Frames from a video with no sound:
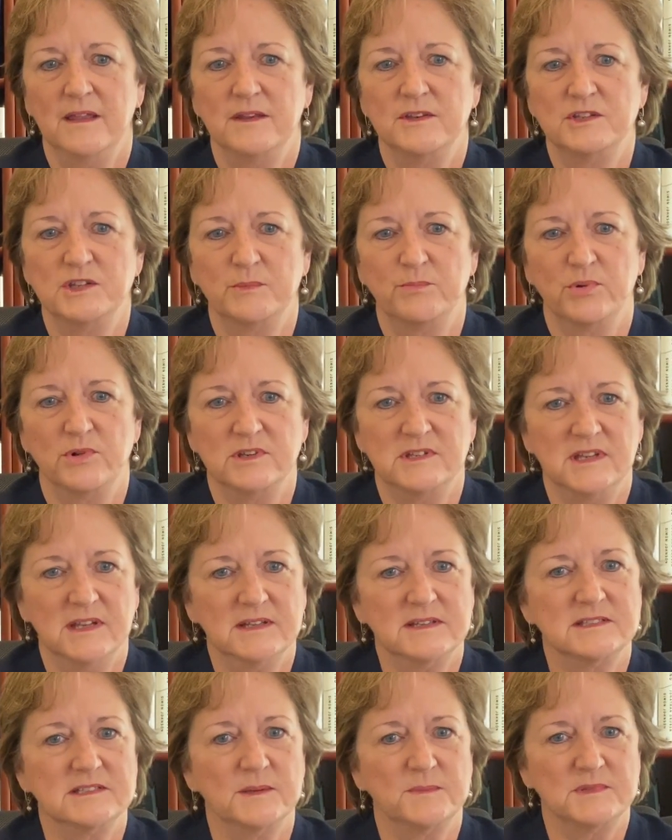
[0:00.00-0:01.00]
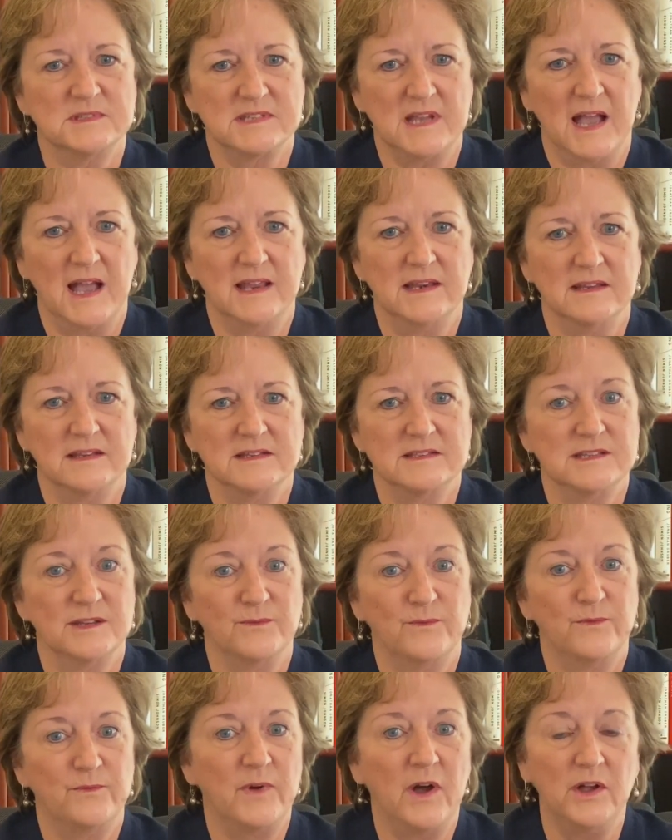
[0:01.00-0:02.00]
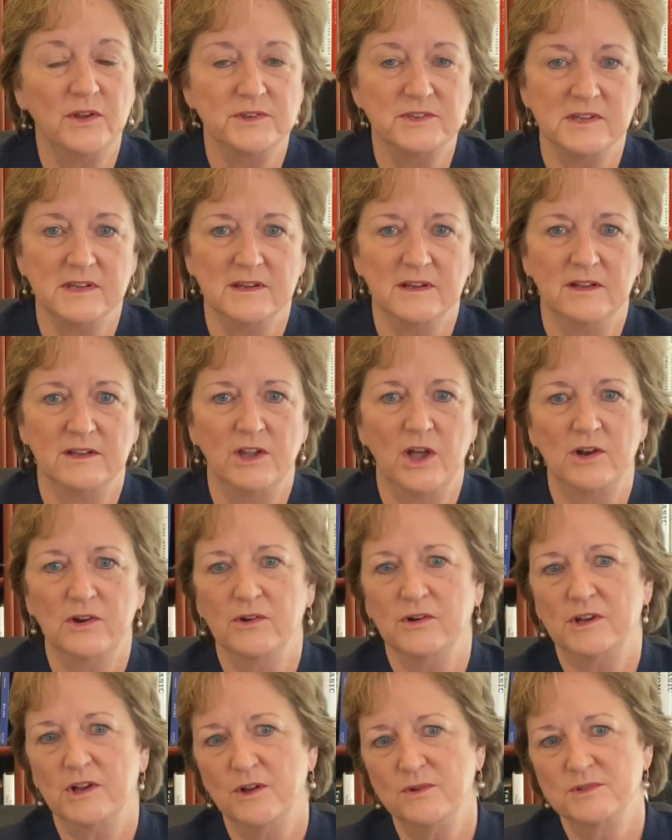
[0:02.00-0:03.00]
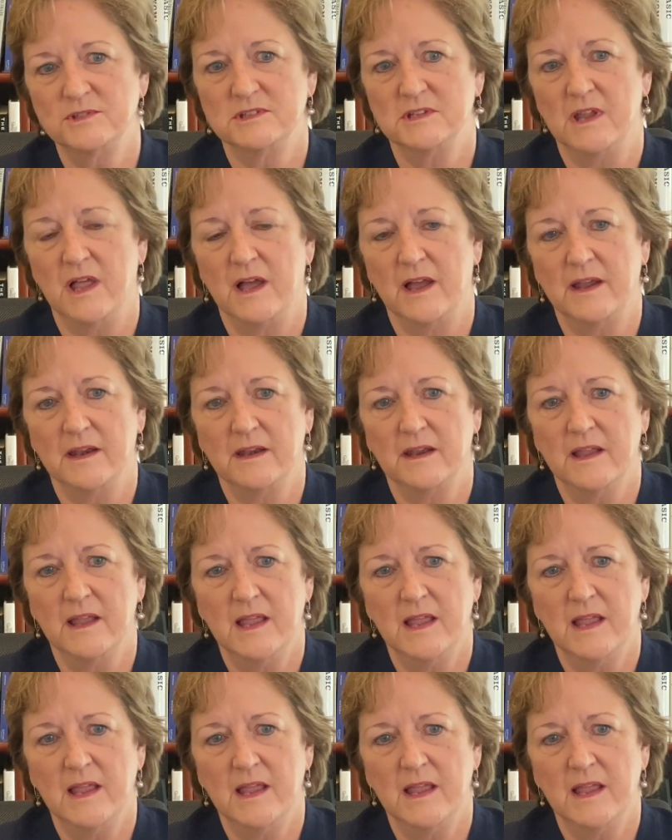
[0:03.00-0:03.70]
to predict subsidence and faulting along our coastline,